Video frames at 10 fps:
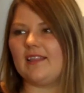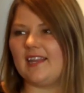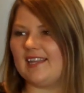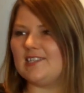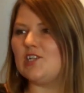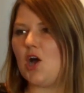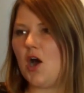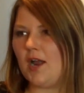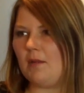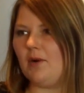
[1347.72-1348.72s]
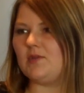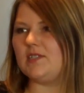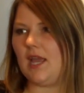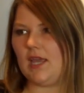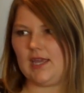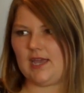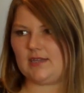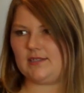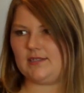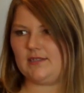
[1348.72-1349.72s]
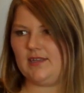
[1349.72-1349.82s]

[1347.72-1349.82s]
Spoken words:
like, it's not about saying yes.